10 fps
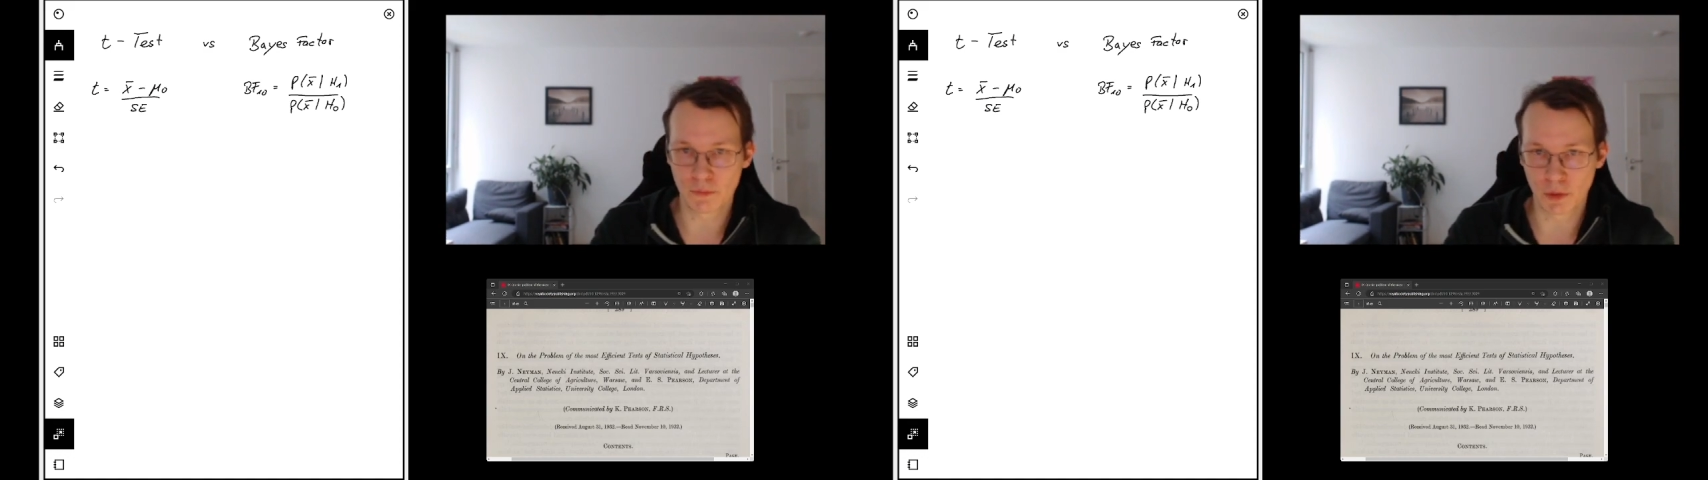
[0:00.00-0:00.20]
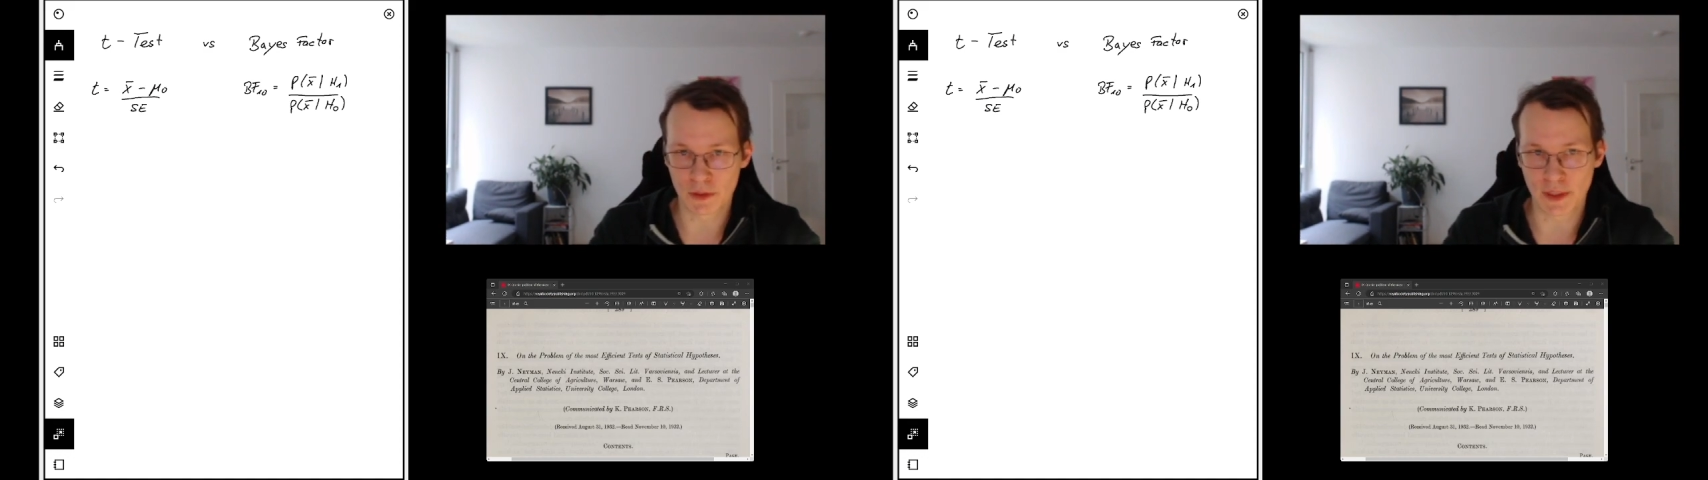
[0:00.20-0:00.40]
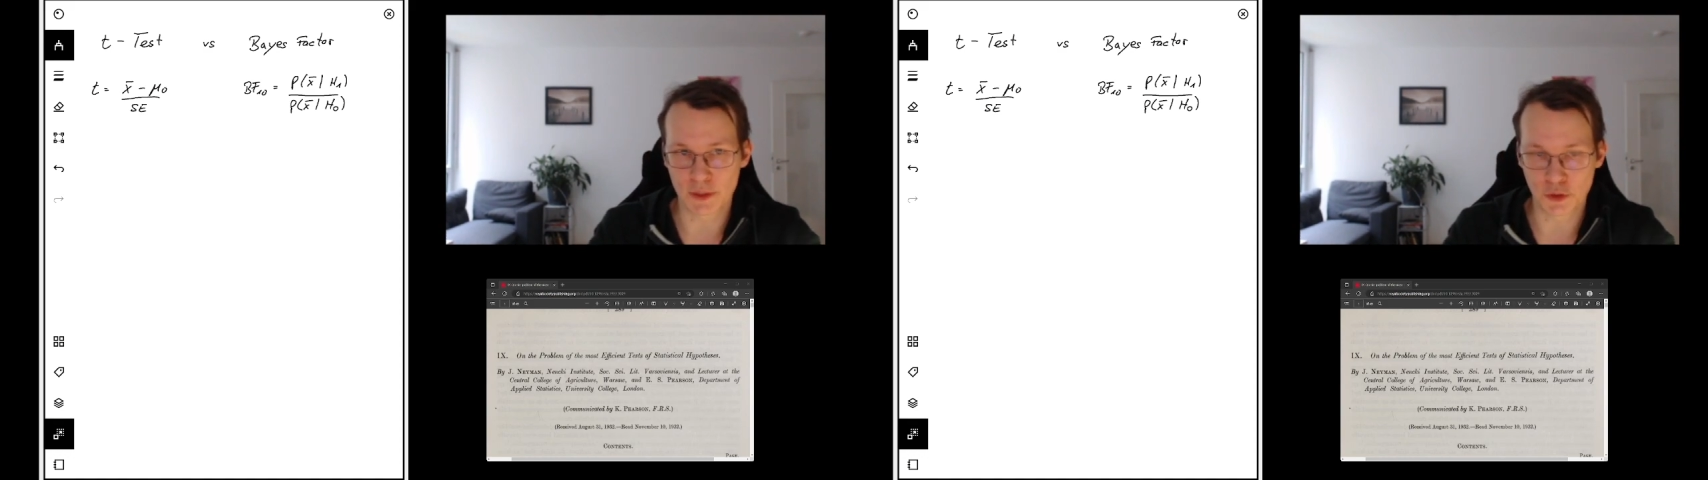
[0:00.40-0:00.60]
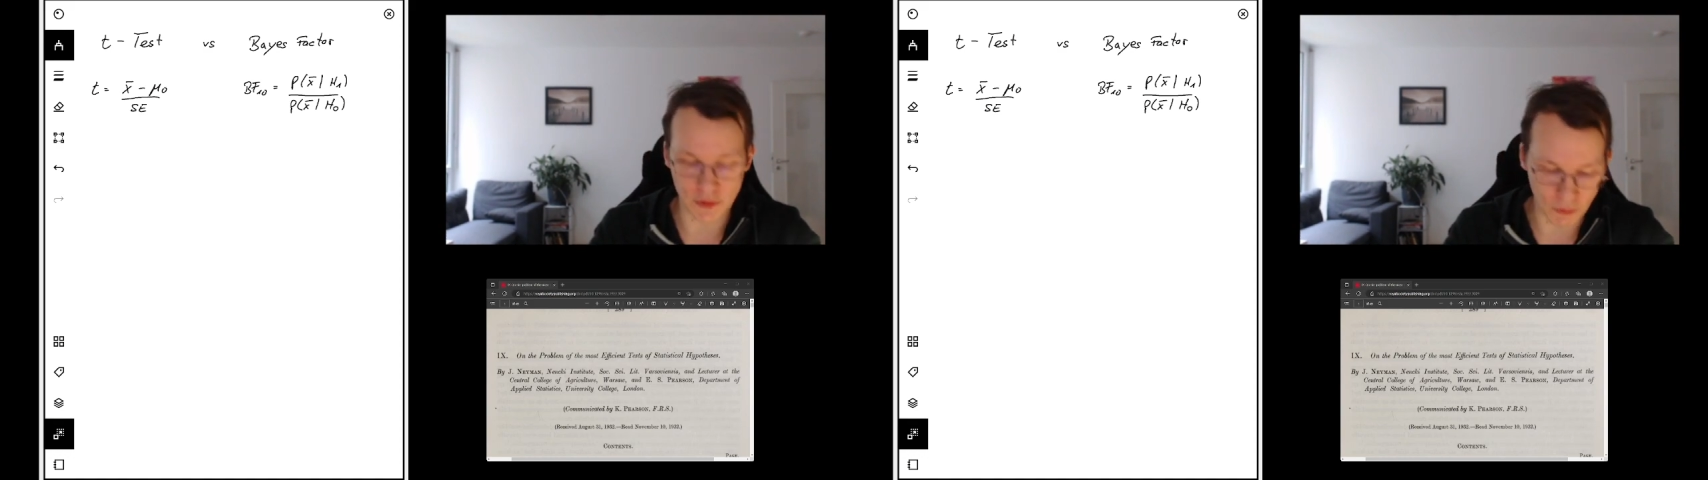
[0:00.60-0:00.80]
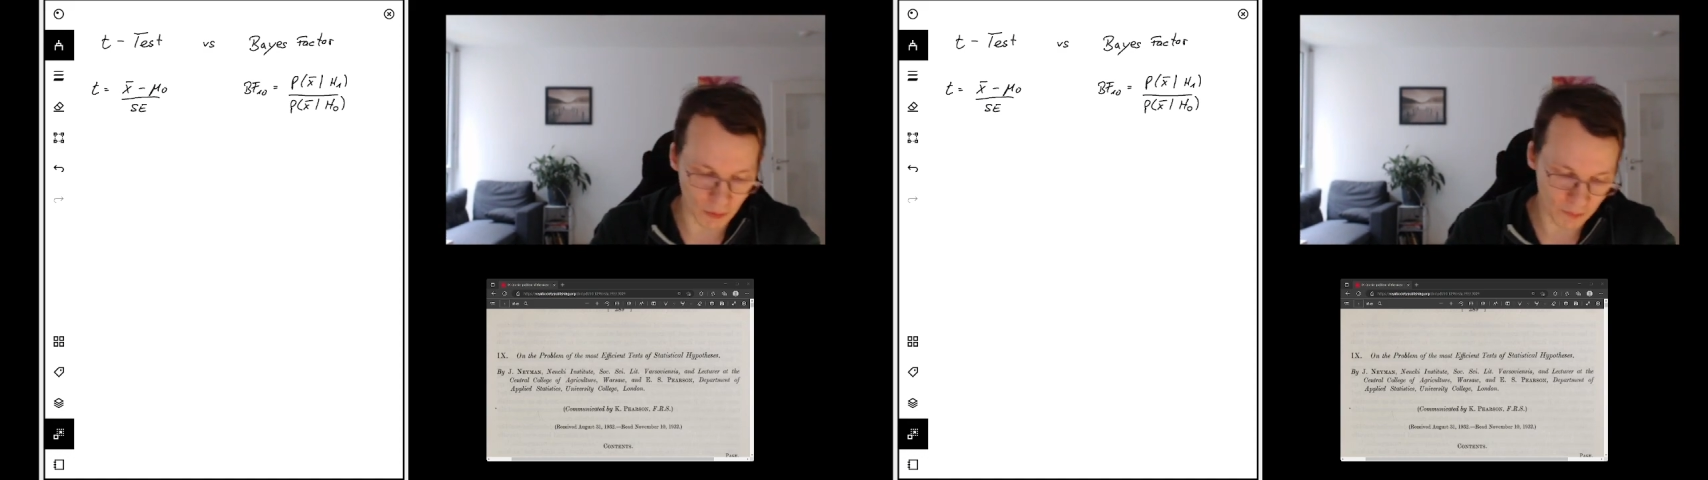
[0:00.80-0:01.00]

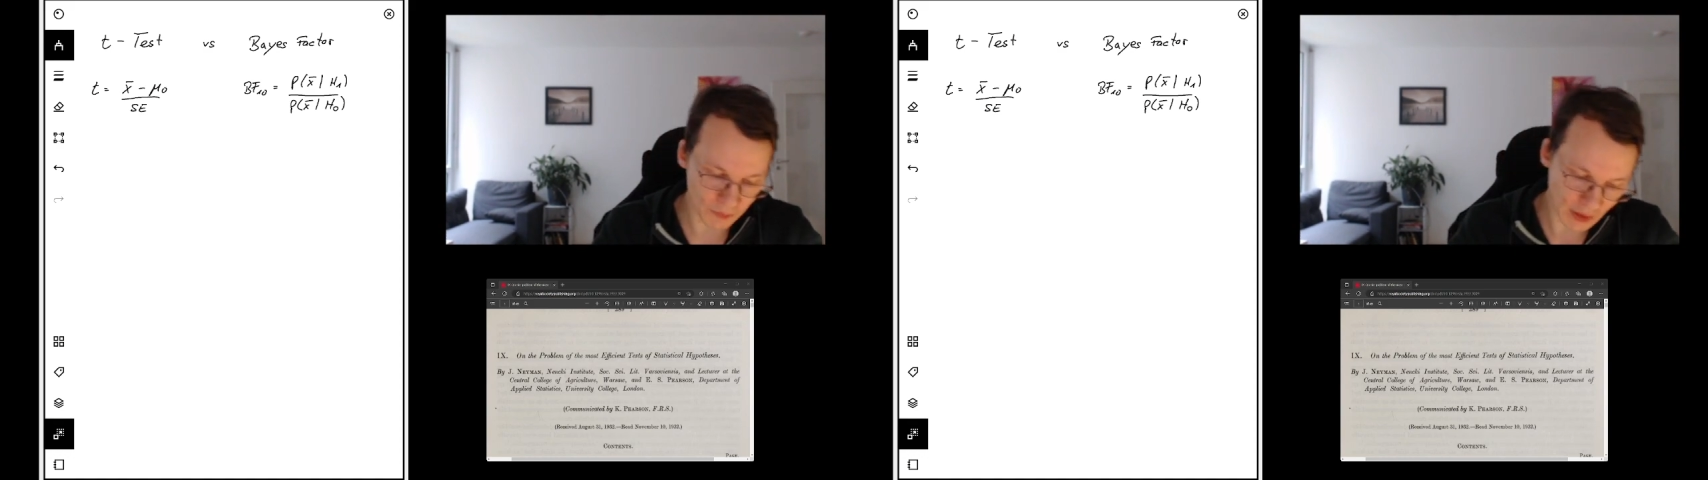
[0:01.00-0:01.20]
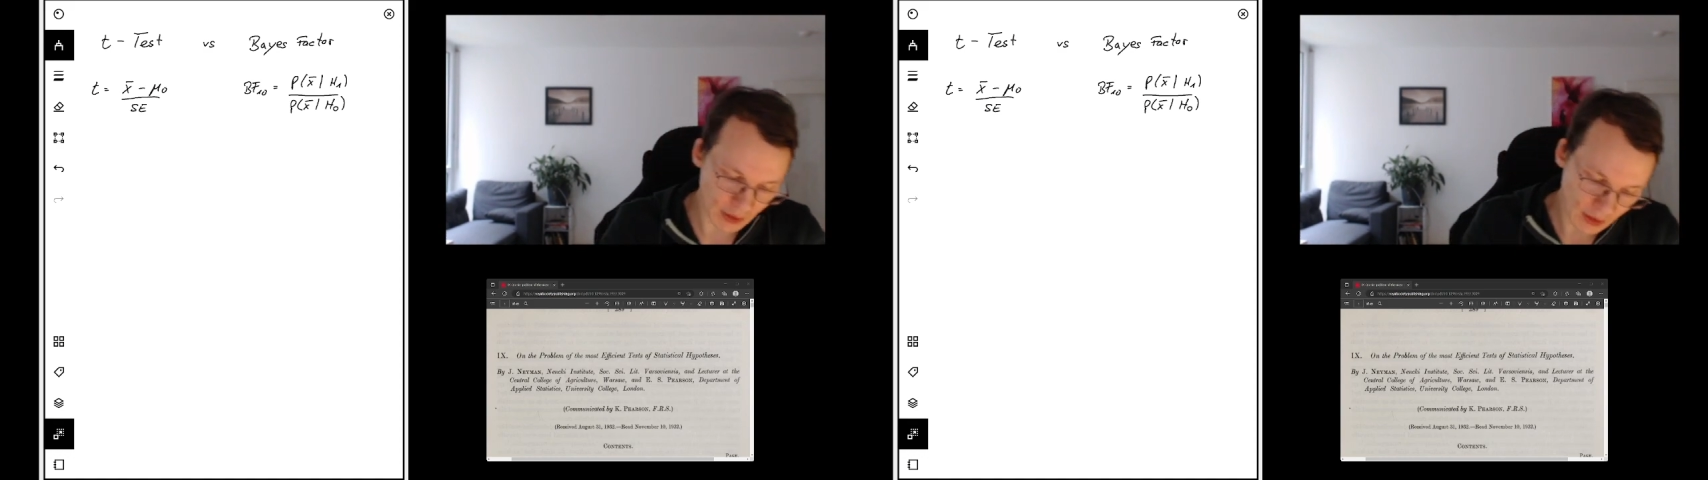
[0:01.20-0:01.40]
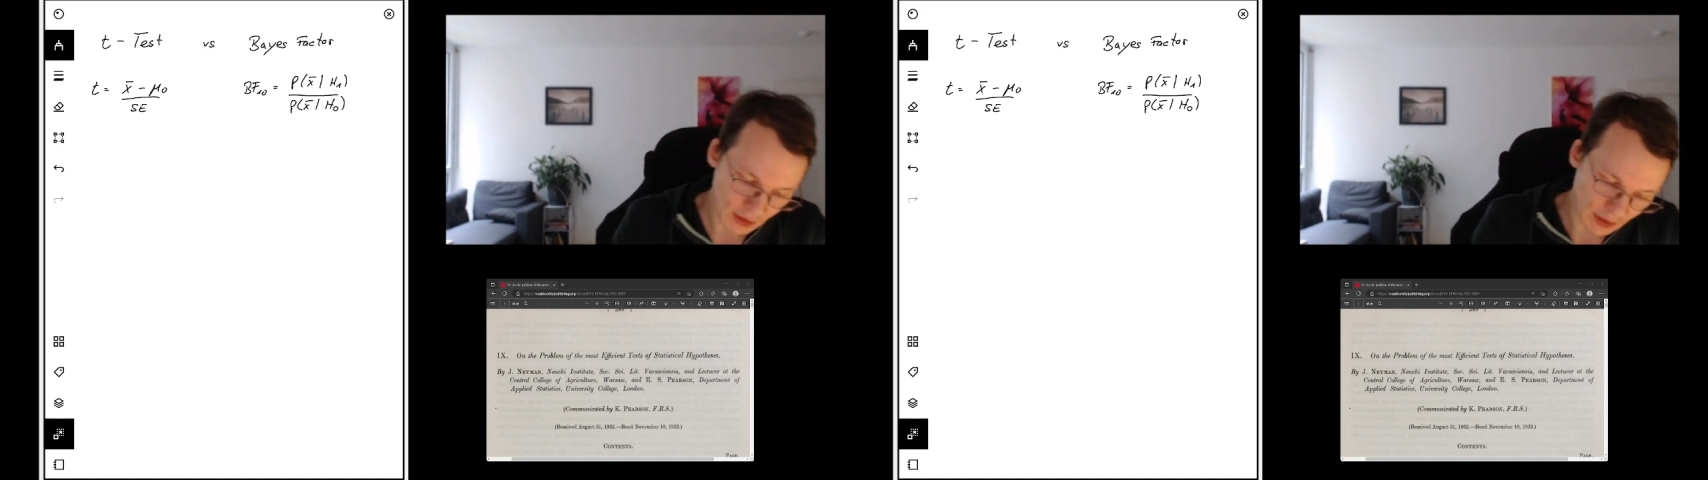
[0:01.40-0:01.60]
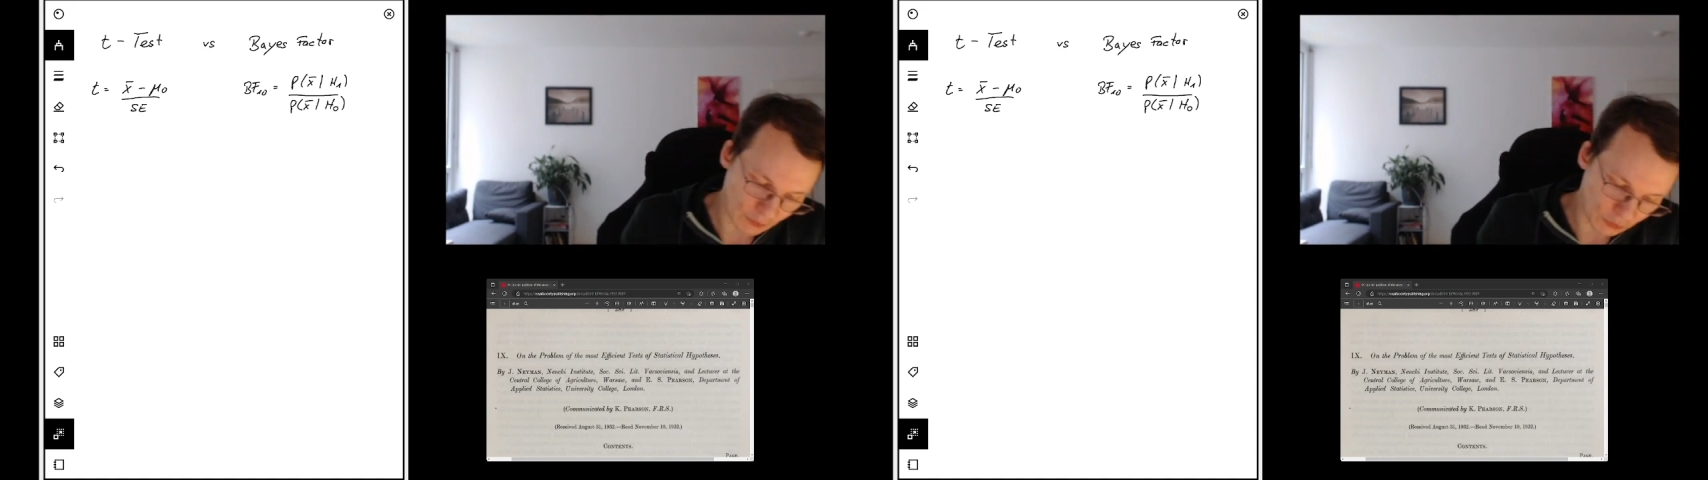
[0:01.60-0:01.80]
H0? And for